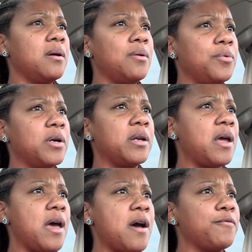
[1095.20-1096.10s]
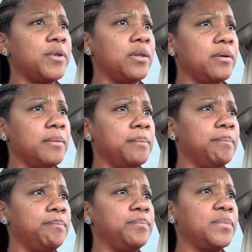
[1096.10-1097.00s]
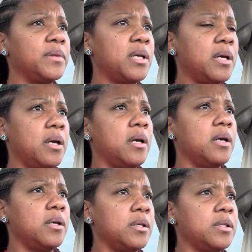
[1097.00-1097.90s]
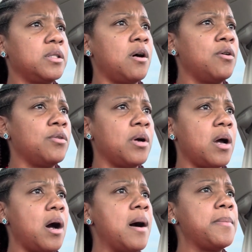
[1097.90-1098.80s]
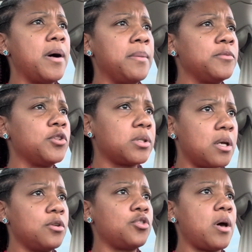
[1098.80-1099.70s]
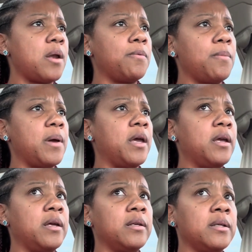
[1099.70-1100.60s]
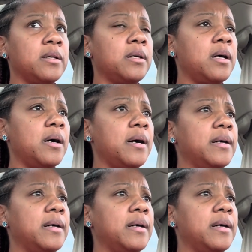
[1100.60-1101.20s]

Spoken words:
we're going to have with them. So I'm just going to try to remain